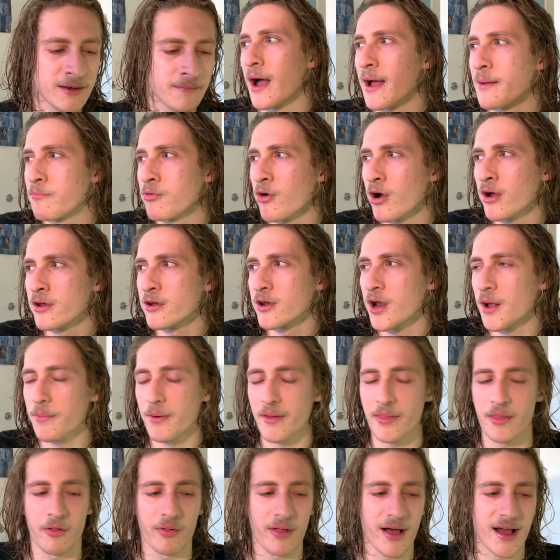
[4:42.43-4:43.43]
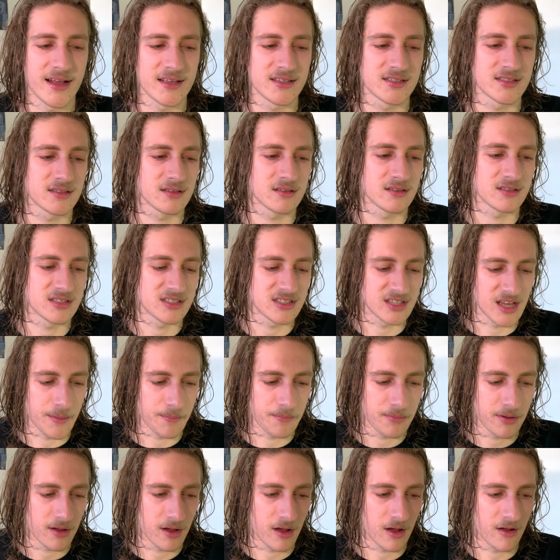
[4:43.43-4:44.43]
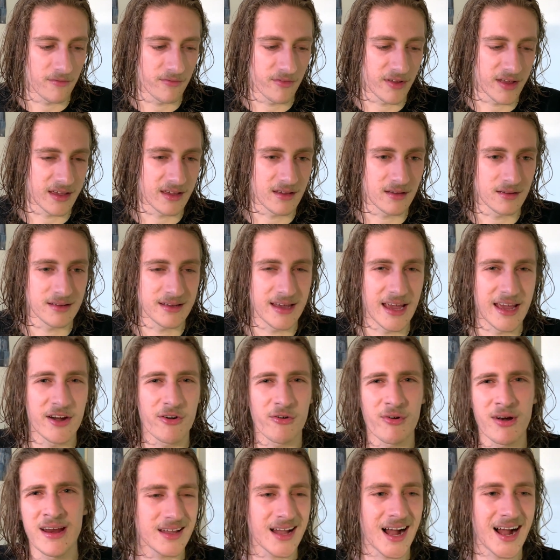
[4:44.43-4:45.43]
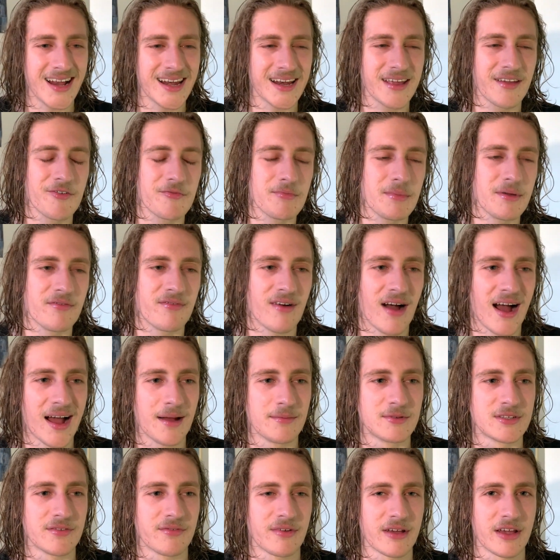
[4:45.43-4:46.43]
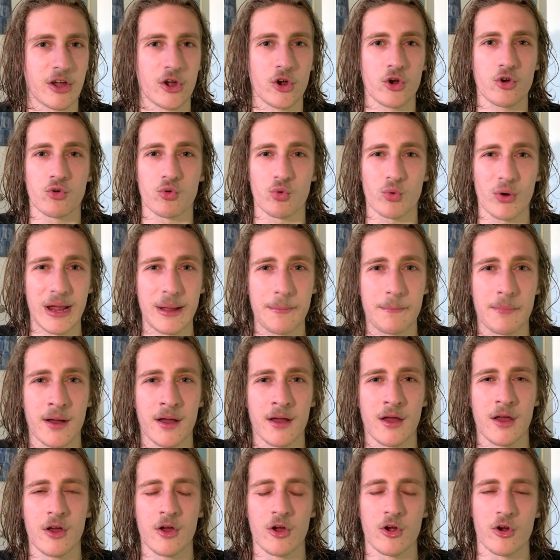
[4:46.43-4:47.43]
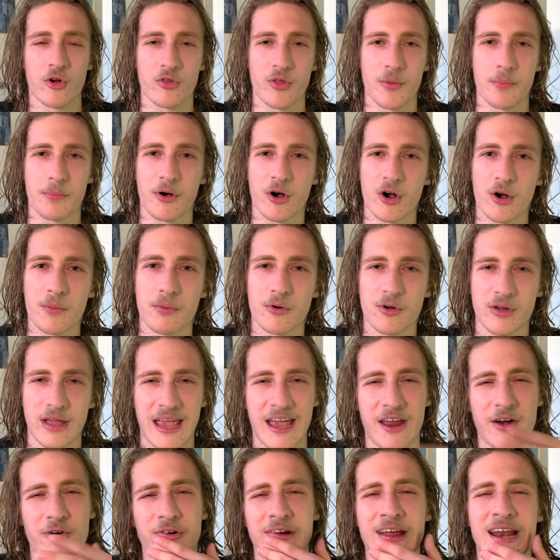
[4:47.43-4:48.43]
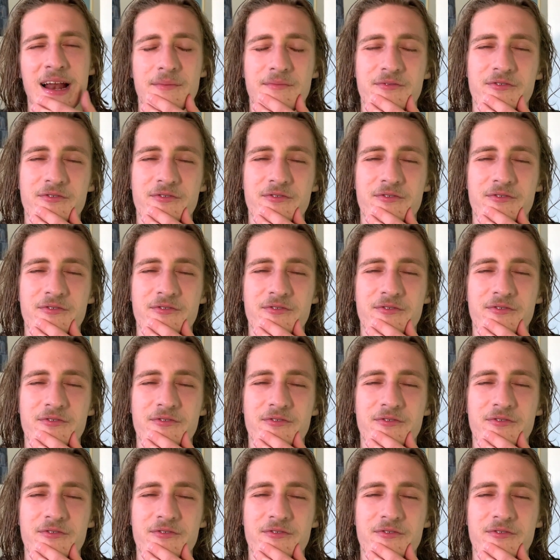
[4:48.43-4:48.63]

I brought it up on the last sip of like Gatorade, kind of giving me vibes of like a grape or the purple Gatorade.